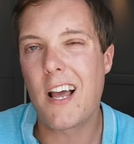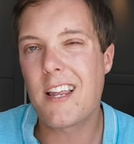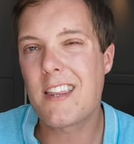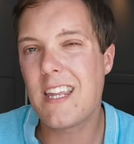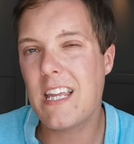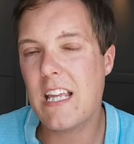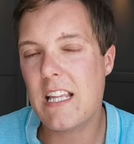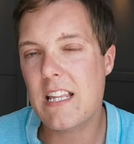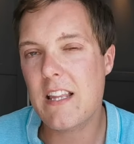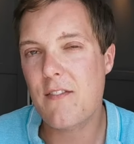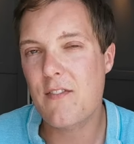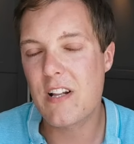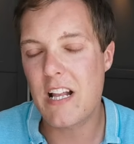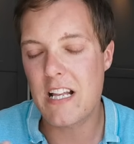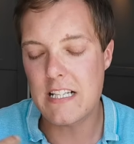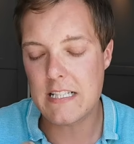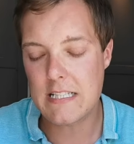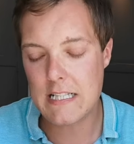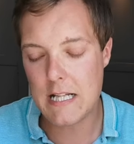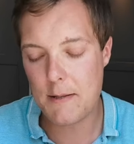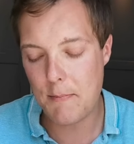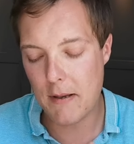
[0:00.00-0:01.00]
I think they've
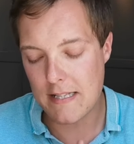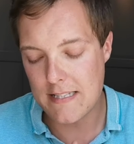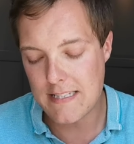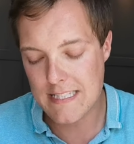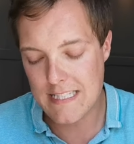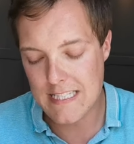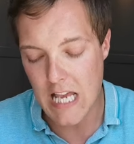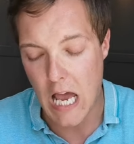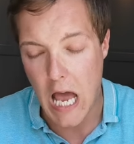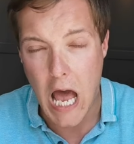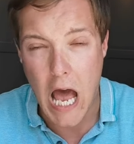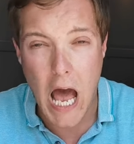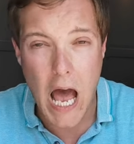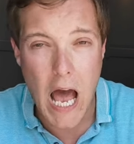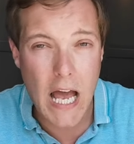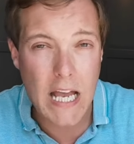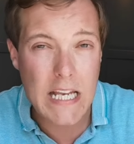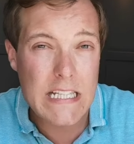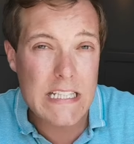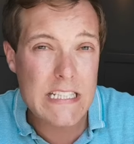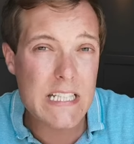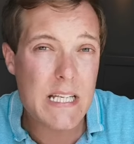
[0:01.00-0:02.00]
let it slip a
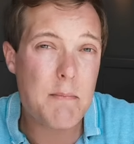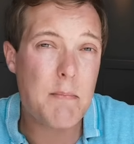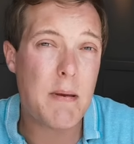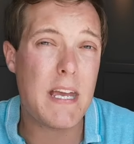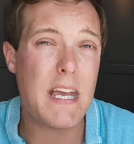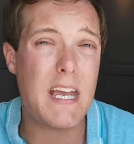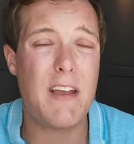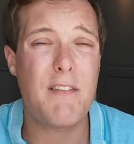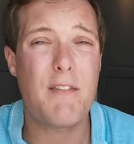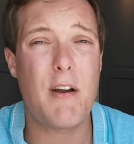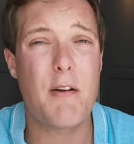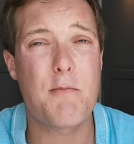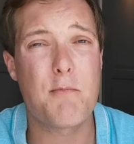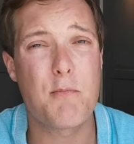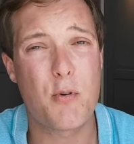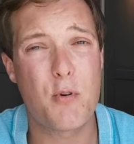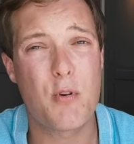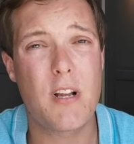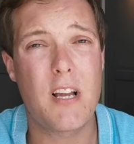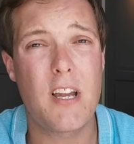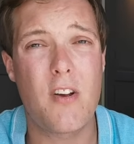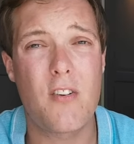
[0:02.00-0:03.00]
tiny bit, if I'm
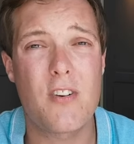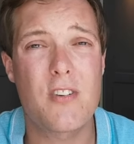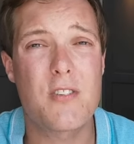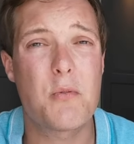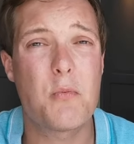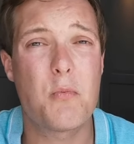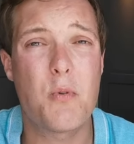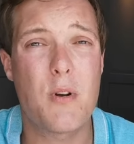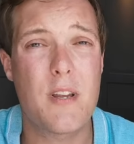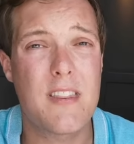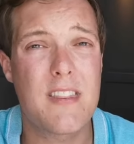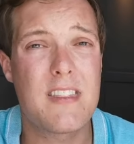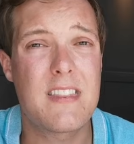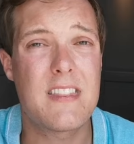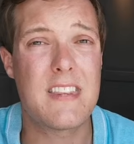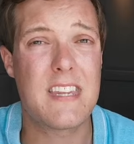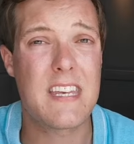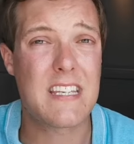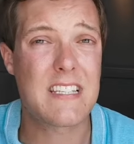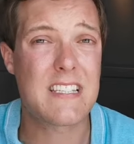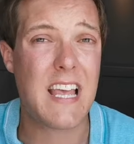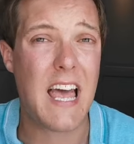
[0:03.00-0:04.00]
brutally honest, with
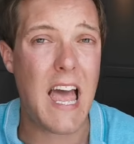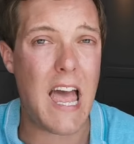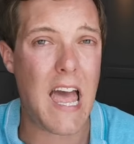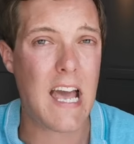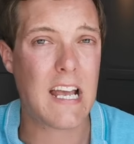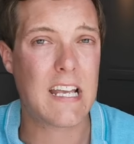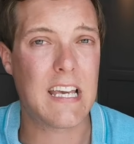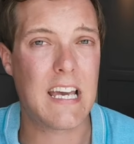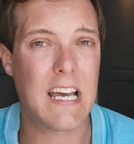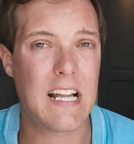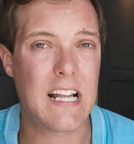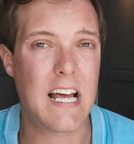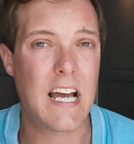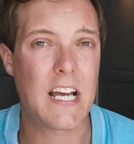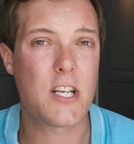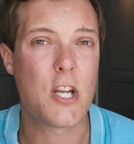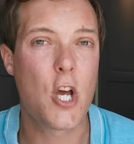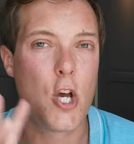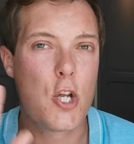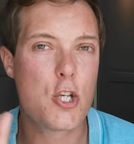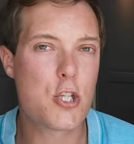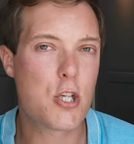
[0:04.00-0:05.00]
this hair care
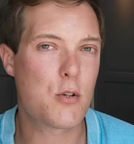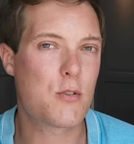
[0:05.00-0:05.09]
line.